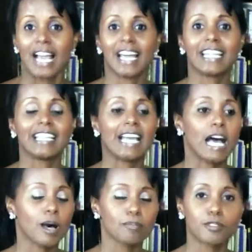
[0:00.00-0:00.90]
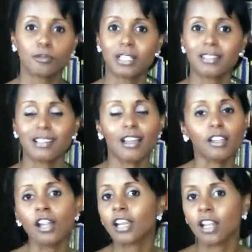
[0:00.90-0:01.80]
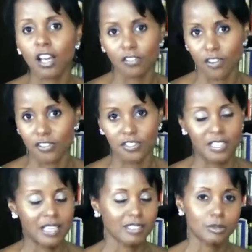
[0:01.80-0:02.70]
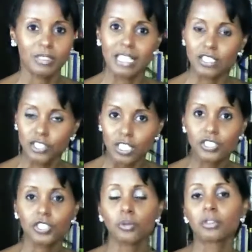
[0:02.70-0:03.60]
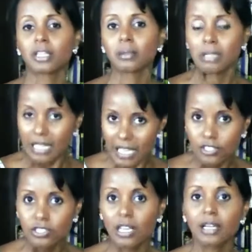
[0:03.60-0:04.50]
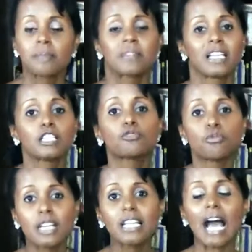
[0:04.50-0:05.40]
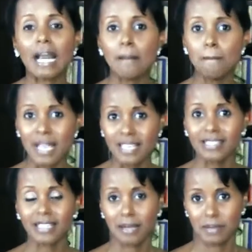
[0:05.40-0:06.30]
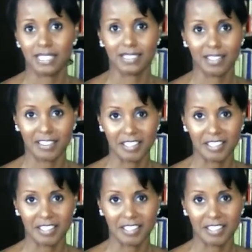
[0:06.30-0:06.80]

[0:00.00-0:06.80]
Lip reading: And it helps with a lot of other things, with digestion, with elimination. It is really an amazing, amazing